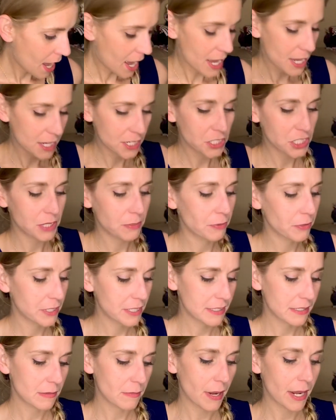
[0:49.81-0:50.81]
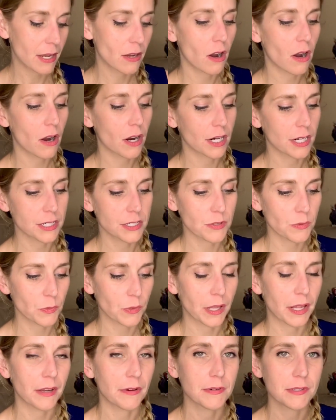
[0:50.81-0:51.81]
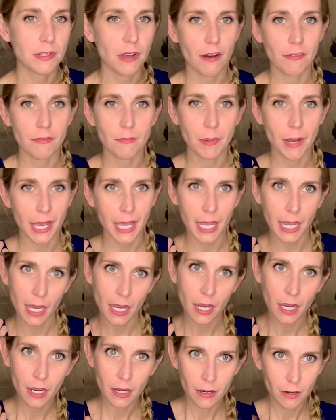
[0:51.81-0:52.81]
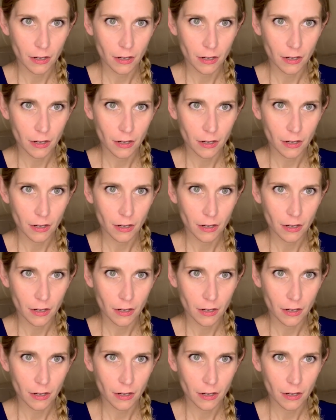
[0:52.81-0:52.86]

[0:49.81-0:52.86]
Uh, she put this in my cart while I was off buying,